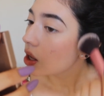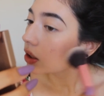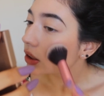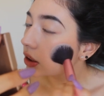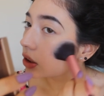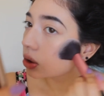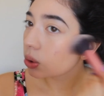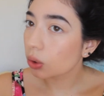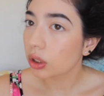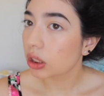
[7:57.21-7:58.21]
This is
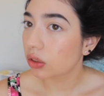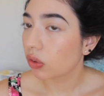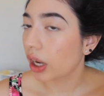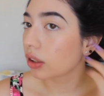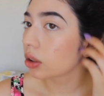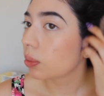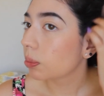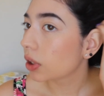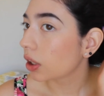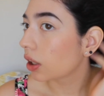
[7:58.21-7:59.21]
totally random,
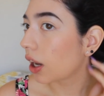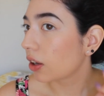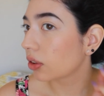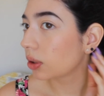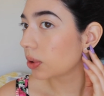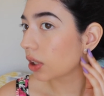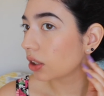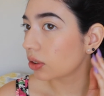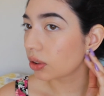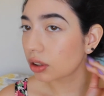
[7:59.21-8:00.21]
but I don't know if you
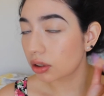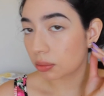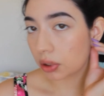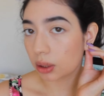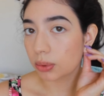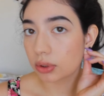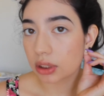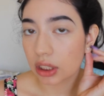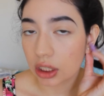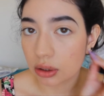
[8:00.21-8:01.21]
guys noticed, I'm
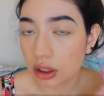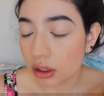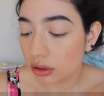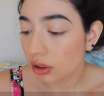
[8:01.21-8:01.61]
using earrings.